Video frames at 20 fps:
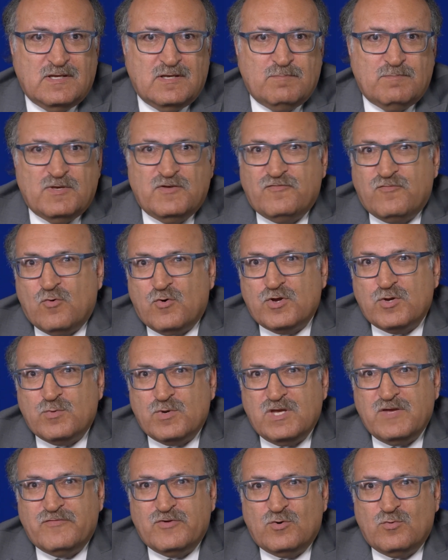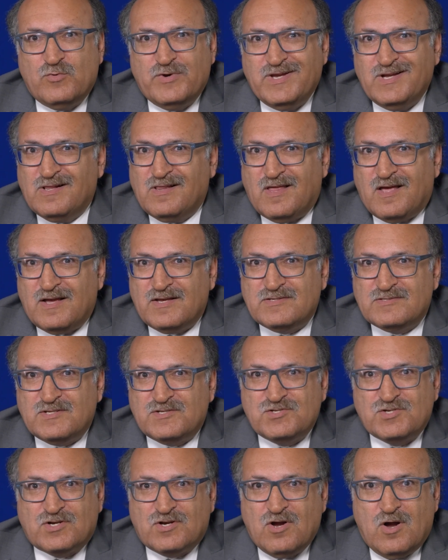before you even realize
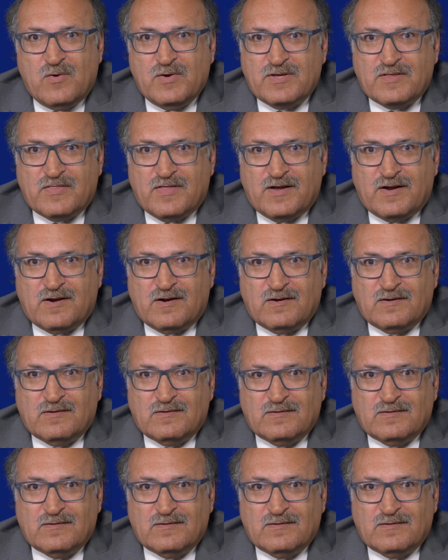that you're going there.